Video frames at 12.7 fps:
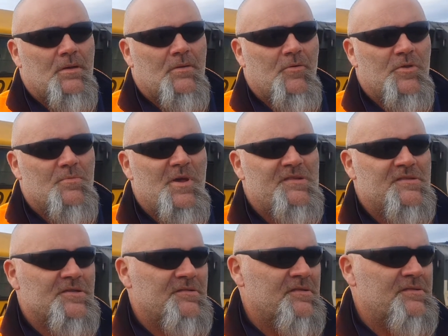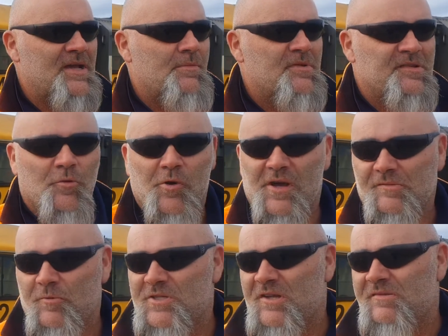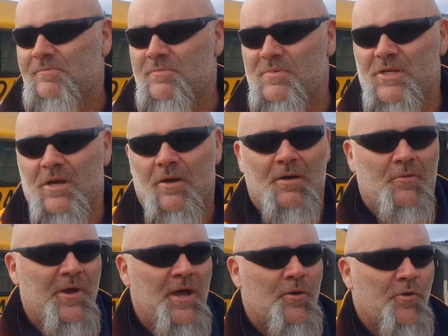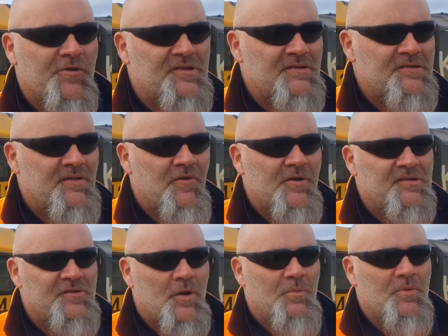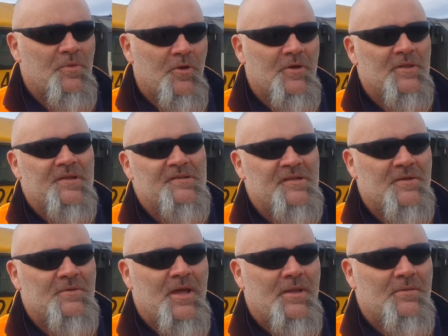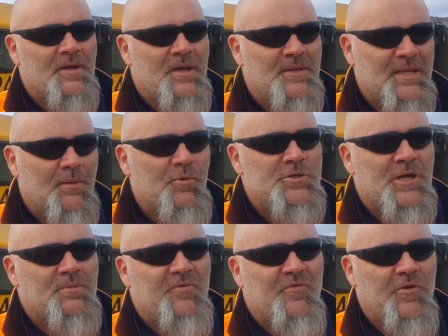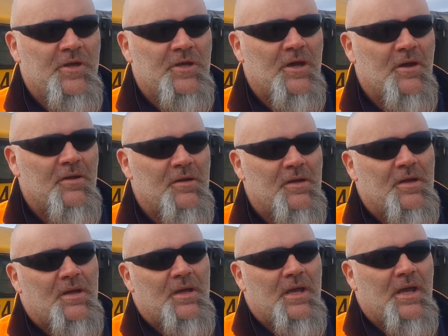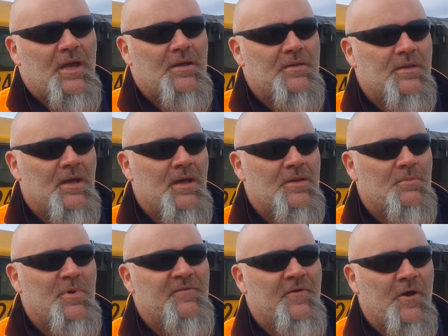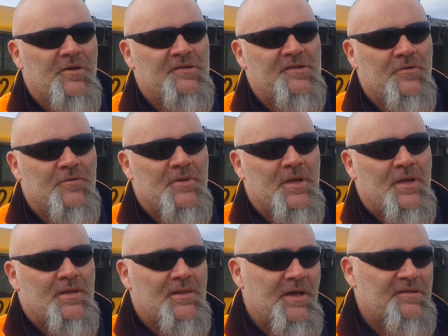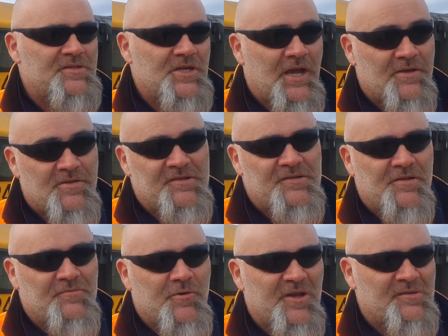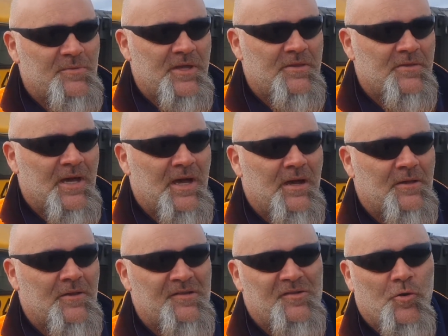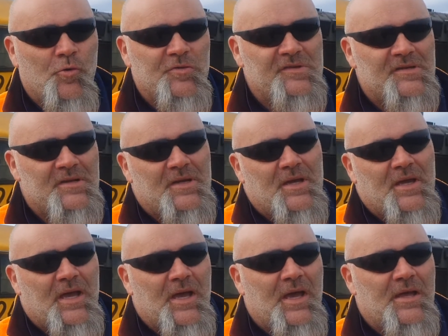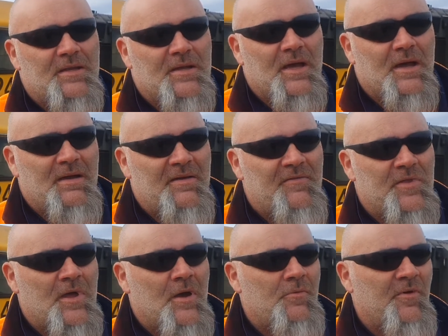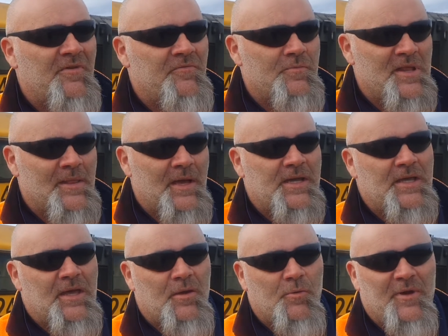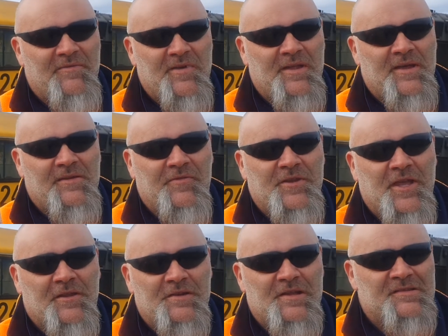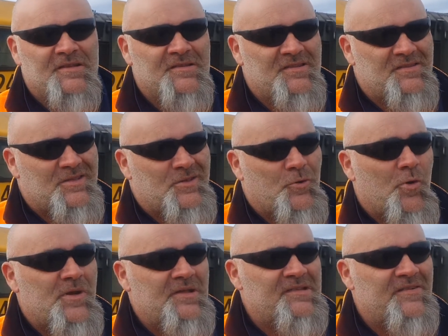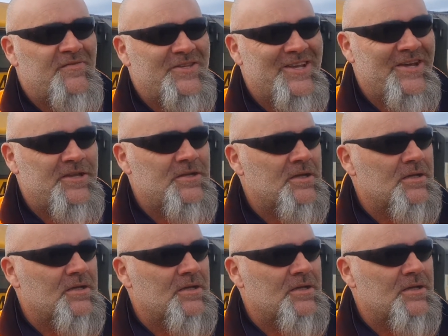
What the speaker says: Well, the message is the same as always, which is, around crossings you've got to stop, look and listen and double check before you go. And the big focus on last year and this year as well has been close calls. And even though we've been lucky here, we haven't had any fatalities since 2017.